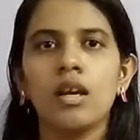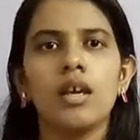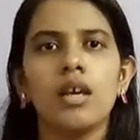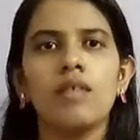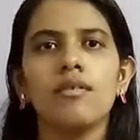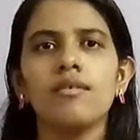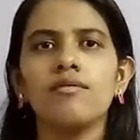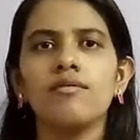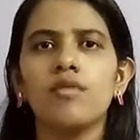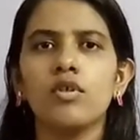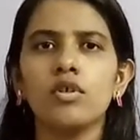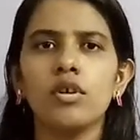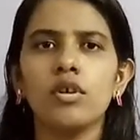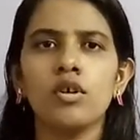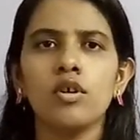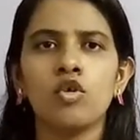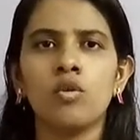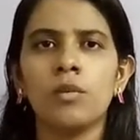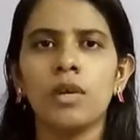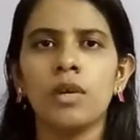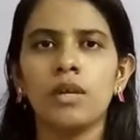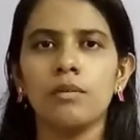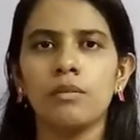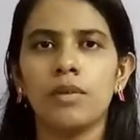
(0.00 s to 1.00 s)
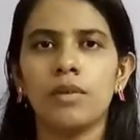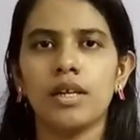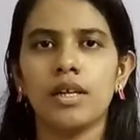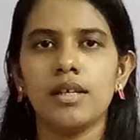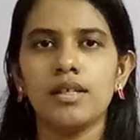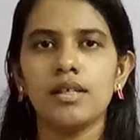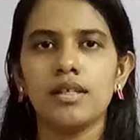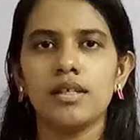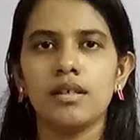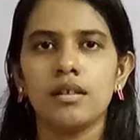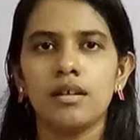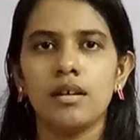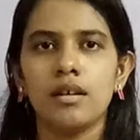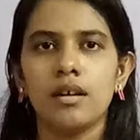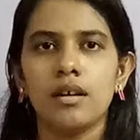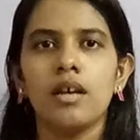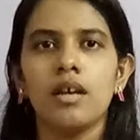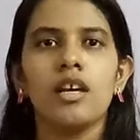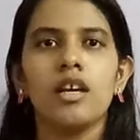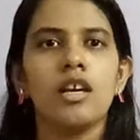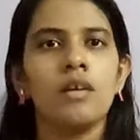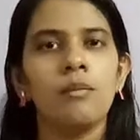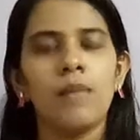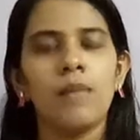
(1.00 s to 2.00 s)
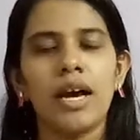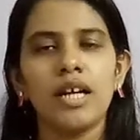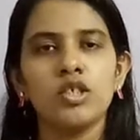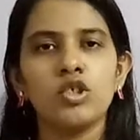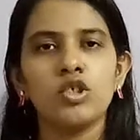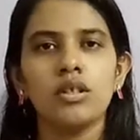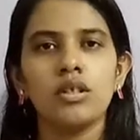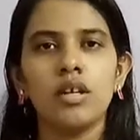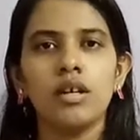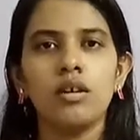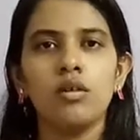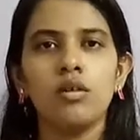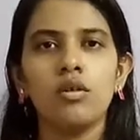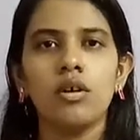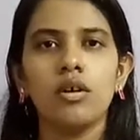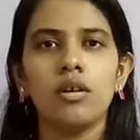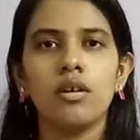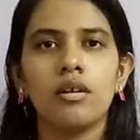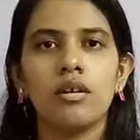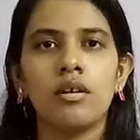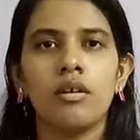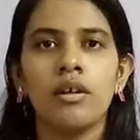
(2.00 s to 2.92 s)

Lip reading: Even for the human beings, imagine that you are